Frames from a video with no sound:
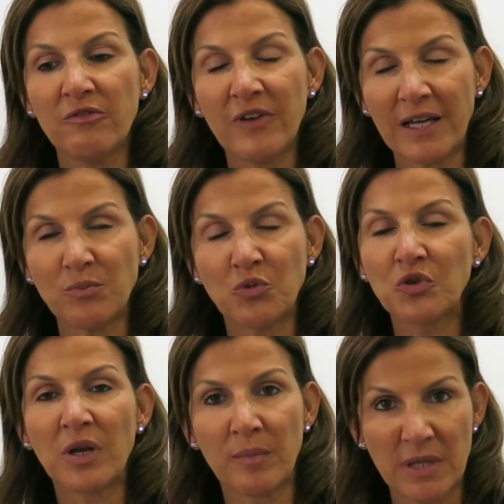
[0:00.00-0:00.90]
flight
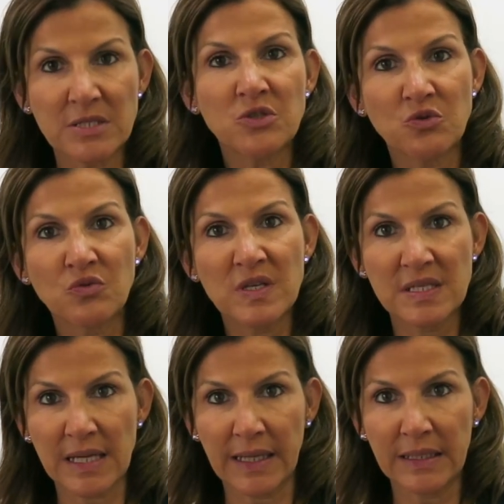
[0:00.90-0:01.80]
program is to
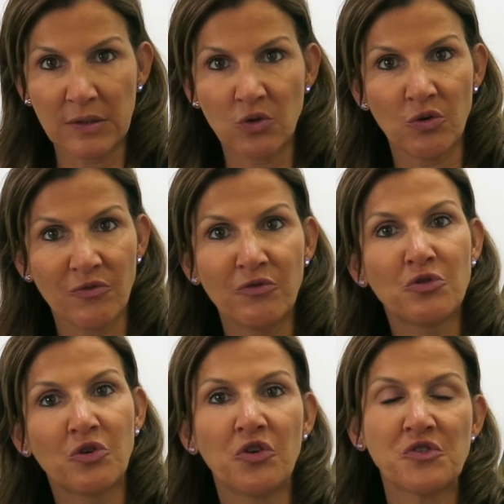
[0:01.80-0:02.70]
these islands,
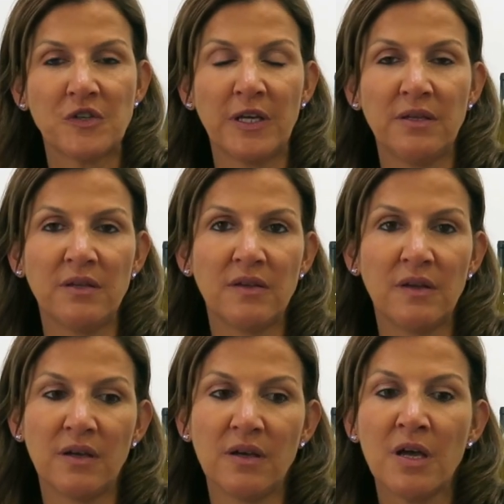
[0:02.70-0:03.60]
Corfu, Kos, and
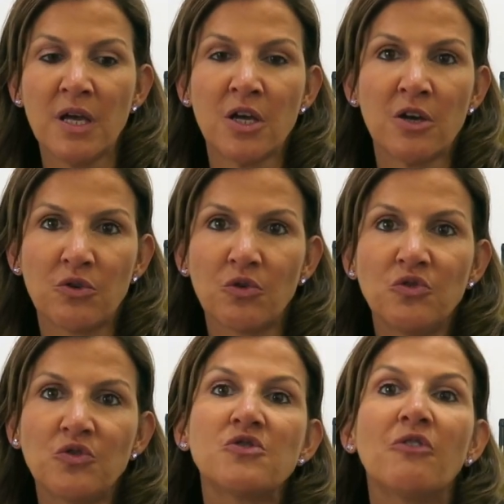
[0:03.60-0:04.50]

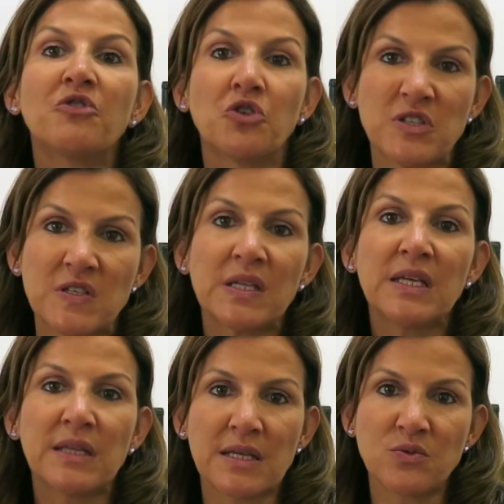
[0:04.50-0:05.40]
Rhodos, of course
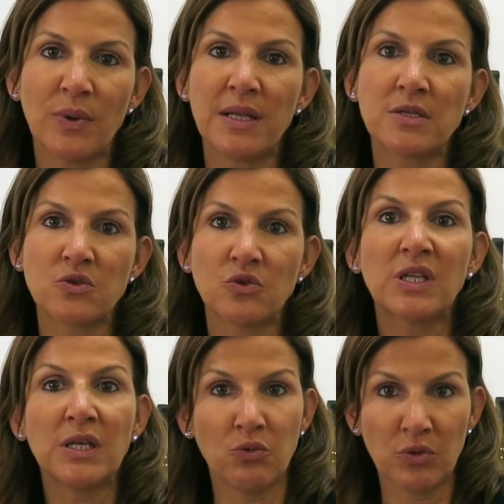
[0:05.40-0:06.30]
Crete as well. So
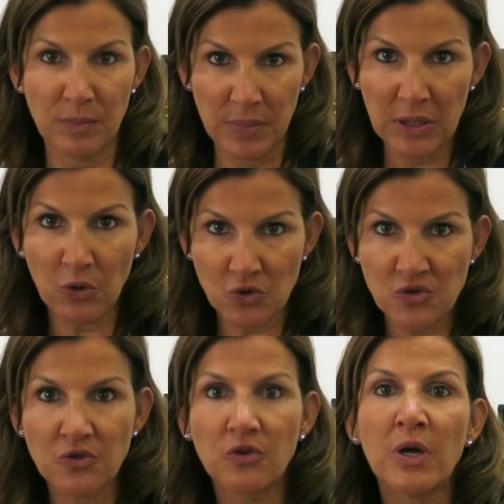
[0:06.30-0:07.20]
Crete would be
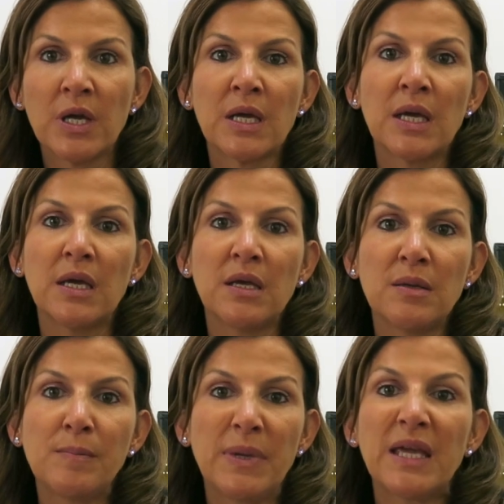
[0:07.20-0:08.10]
also
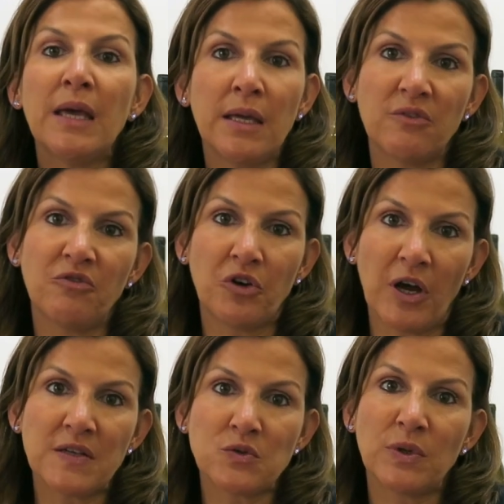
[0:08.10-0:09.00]
a big hit
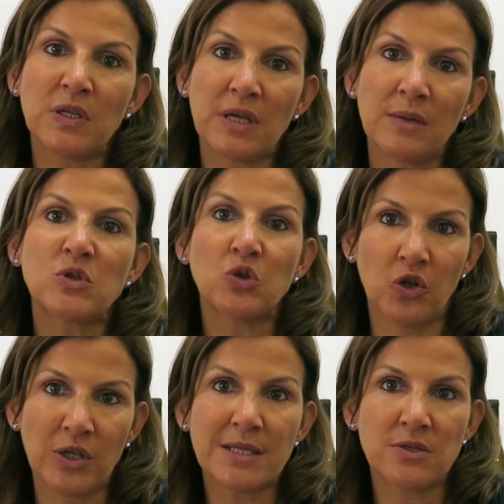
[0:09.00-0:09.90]
for us when it comes to
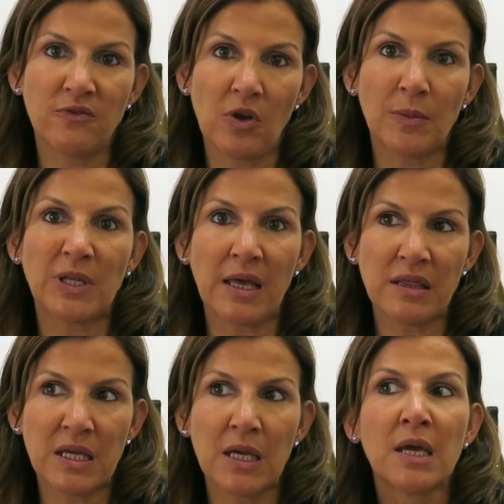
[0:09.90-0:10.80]
hotels development.
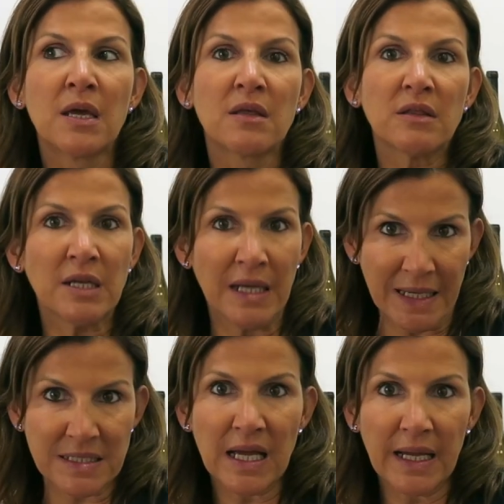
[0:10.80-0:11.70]
I think the
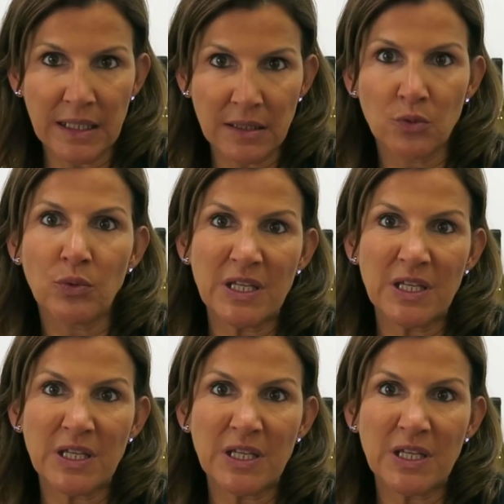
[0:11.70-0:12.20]
next island